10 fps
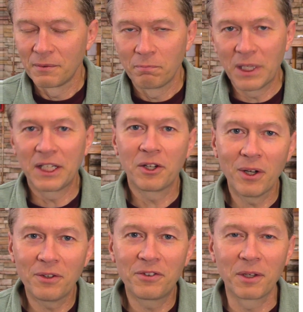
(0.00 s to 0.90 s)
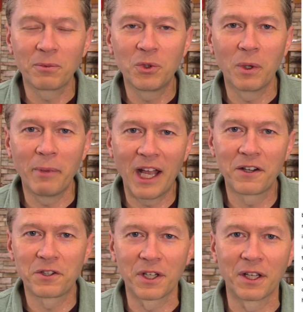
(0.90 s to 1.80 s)
But it hurts him to
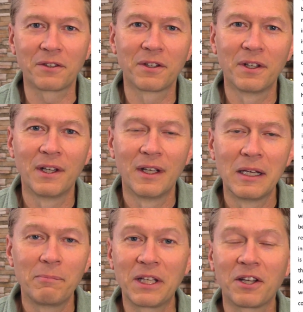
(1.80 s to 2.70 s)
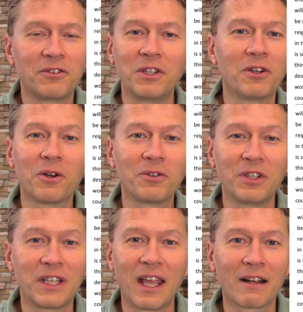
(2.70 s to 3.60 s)
imagine it because he knows
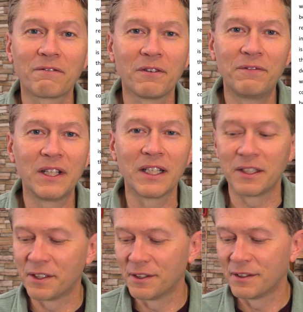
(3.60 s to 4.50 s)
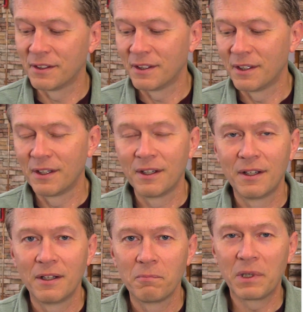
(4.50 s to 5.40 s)
he can't fulfill it.
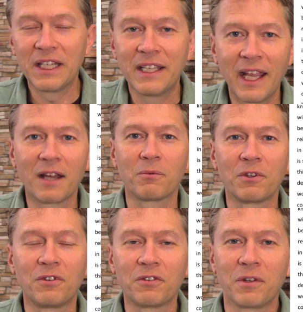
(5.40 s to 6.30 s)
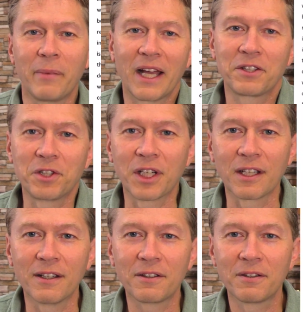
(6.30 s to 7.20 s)
But he can't resist imagining
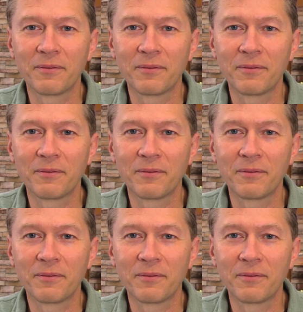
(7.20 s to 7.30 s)
it.